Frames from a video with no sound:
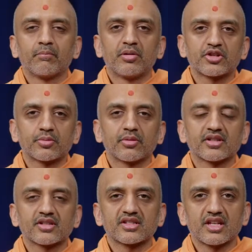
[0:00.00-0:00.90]

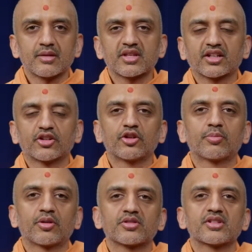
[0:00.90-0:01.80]
Bhishma seems like a
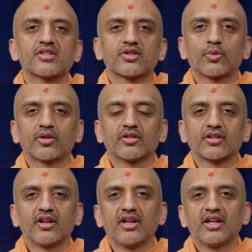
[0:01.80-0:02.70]
good person to the
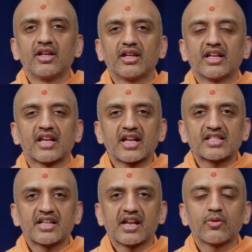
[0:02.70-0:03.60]
world. In
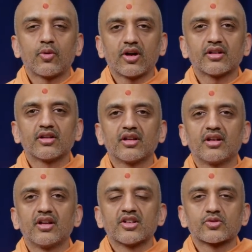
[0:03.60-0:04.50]
1981,
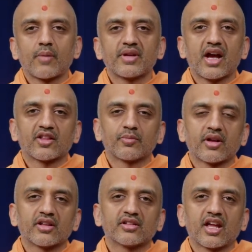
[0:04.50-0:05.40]
Swami
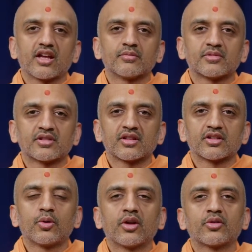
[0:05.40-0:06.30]
Atmanand came to the
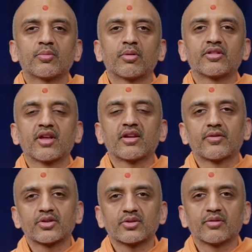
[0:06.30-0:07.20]
200th birth
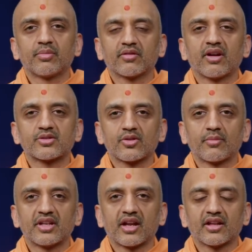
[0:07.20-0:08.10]
anniversary of Bhagwan
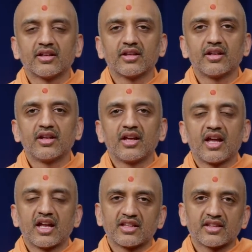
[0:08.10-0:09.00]
Swaminarayan.
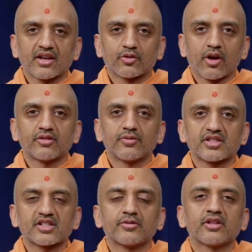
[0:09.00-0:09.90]
And in that grand
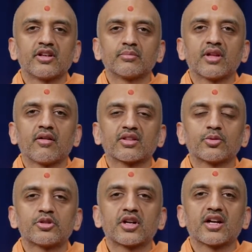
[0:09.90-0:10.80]
festival in Ahmedabad,
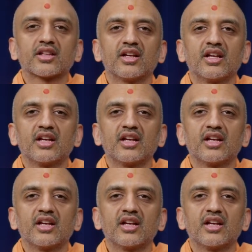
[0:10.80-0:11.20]
Gujarat,